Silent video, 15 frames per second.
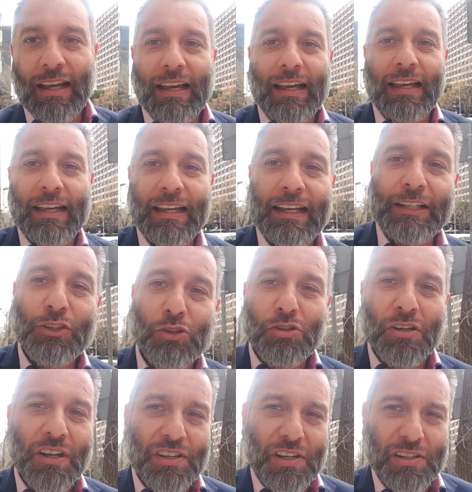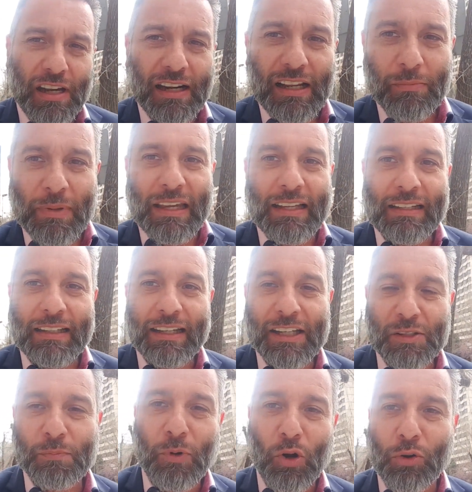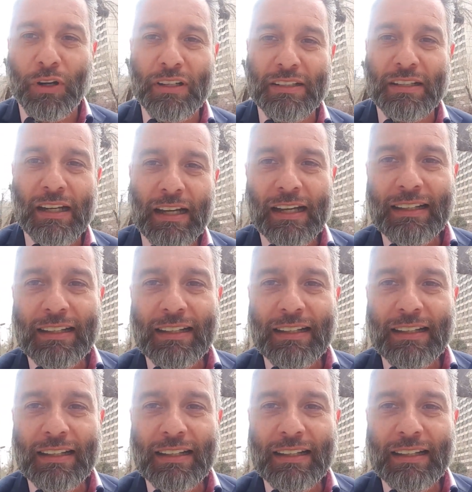Uh, it doesn't necessarily mean that he's broken